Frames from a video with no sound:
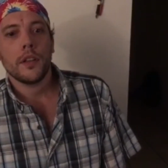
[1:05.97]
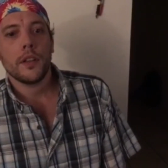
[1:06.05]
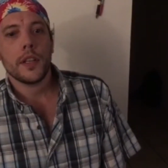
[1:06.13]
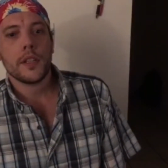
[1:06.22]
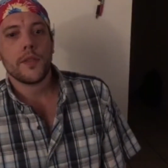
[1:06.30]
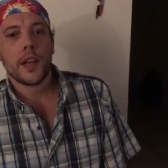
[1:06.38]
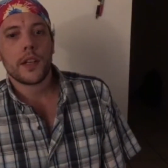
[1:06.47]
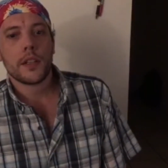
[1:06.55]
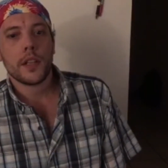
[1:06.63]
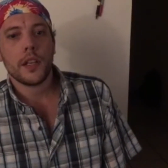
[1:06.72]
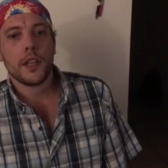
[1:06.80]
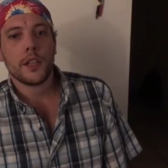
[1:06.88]
This
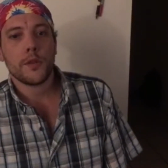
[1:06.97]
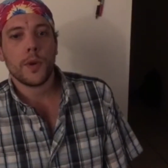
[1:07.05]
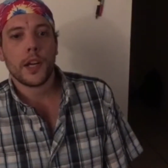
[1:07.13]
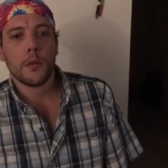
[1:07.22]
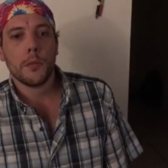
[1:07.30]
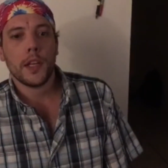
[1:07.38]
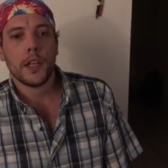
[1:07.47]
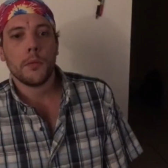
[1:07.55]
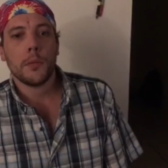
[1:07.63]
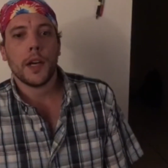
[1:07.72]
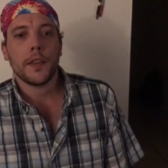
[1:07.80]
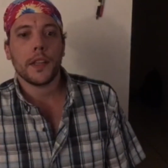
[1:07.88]
vaccine is recommended
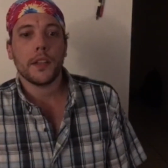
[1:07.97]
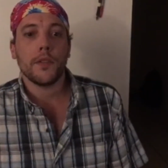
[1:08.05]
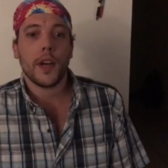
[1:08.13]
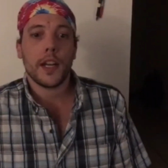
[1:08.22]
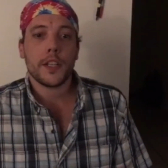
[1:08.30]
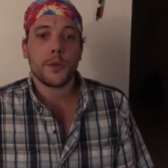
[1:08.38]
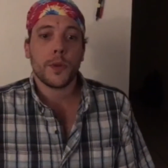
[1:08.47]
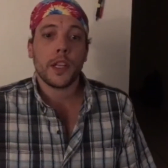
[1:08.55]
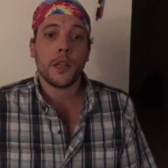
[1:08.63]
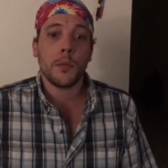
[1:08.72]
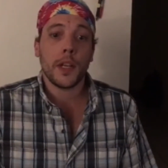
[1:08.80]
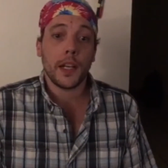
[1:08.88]
by the Advisory
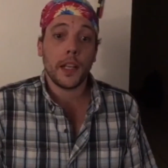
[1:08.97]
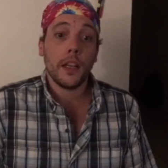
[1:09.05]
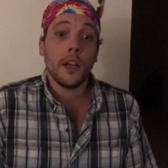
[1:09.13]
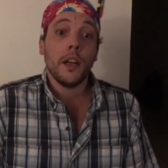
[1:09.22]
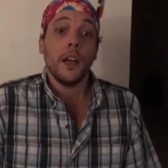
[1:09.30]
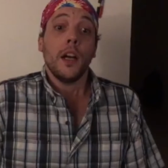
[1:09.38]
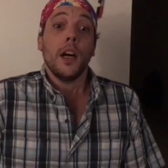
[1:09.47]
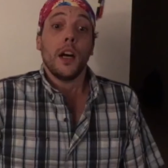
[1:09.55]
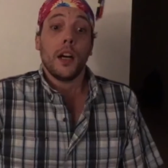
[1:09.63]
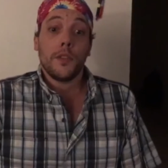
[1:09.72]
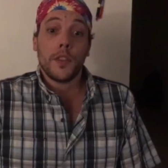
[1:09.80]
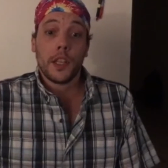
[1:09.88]
Committee
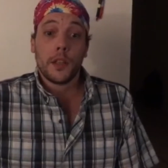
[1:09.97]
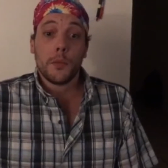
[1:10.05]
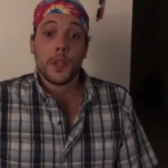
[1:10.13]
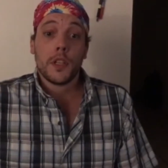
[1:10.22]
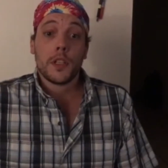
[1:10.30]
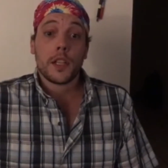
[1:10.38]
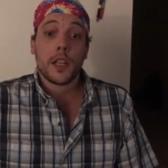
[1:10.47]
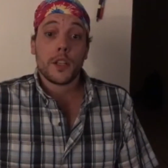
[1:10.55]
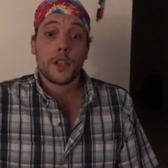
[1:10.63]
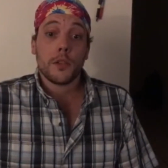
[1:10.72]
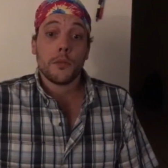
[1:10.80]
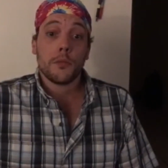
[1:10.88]
of the
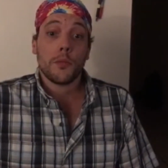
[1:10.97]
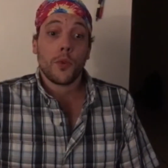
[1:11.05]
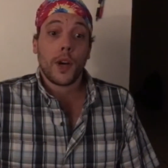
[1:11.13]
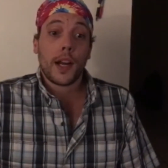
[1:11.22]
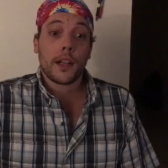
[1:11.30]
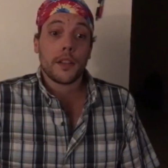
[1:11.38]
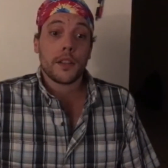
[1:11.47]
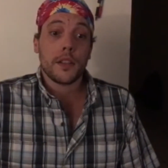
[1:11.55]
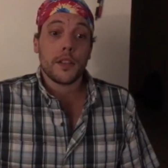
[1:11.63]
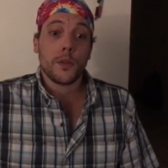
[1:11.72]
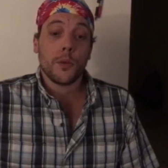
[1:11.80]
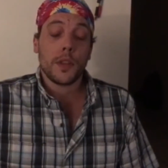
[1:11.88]
Immunization
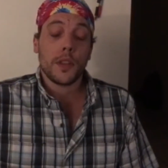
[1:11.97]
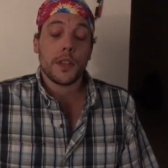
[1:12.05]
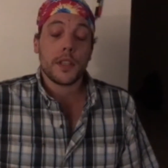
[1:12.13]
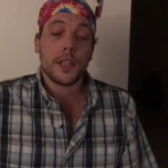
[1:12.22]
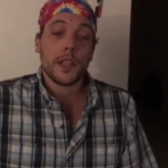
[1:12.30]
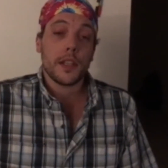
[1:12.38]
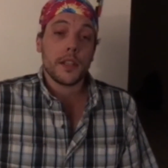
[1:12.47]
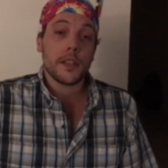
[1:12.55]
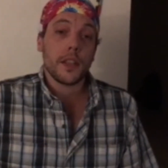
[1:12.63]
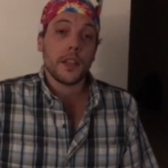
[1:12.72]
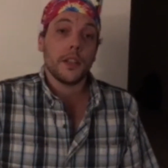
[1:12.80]
Practices within the CDC.